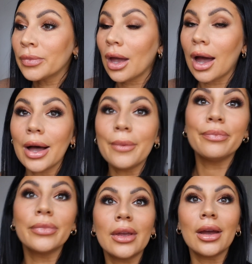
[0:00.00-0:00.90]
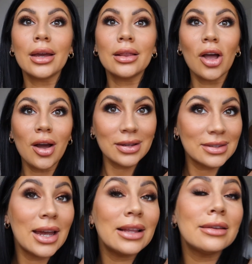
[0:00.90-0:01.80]
Like I
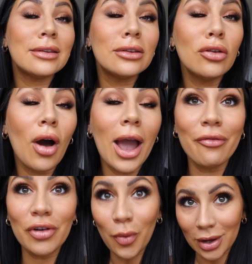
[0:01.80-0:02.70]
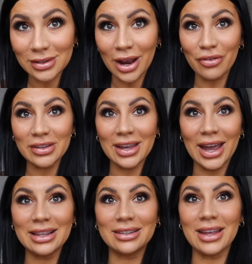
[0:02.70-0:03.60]
said, this is not everyone's
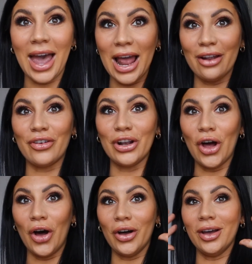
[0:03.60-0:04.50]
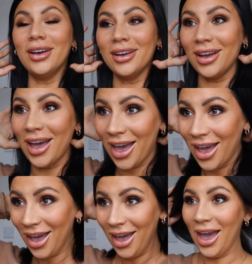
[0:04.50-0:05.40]
everyday. This is a hell of a lot
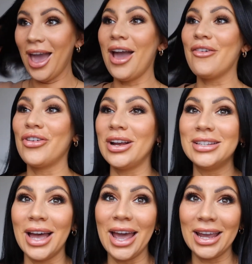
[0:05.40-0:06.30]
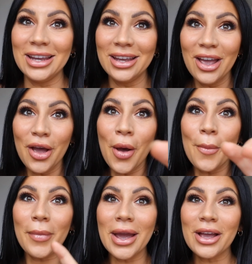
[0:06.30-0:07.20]
everyday
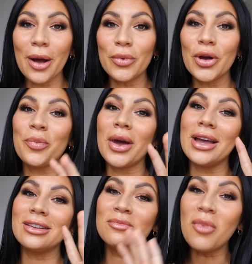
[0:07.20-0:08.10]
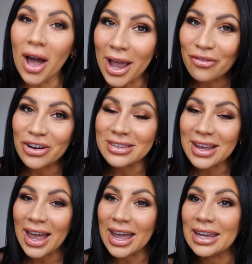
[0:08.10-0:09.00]
makeup look, but it is my
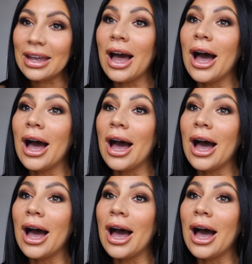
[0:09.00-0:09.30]
everyday,